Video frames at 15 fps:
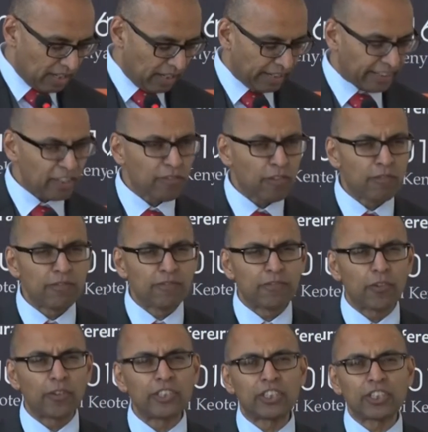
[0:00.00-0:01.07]
I think
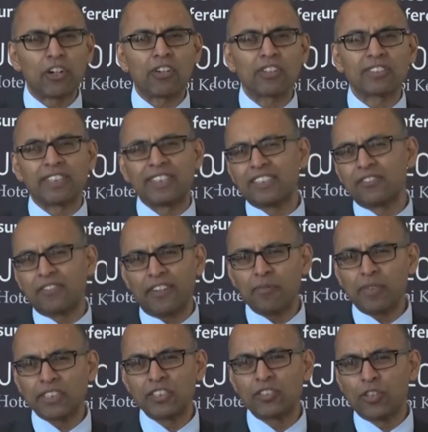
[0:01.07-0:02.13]
for insurance, and it's very
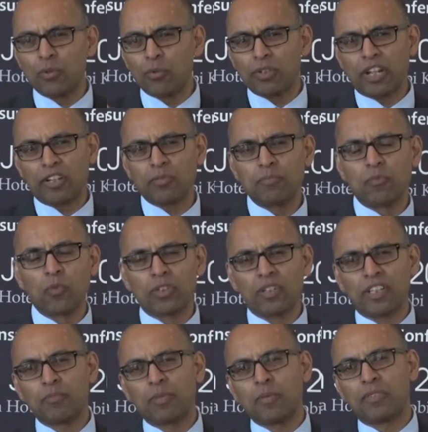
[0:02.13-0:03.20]
much in tune with what
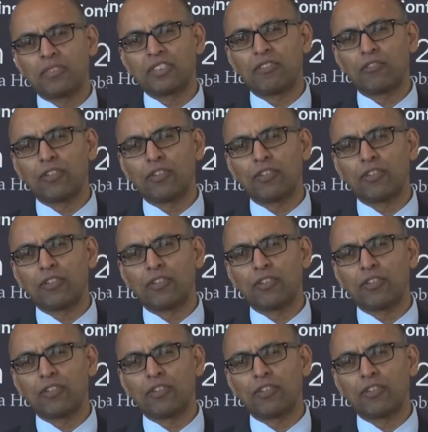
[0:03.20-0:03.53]
other people have said,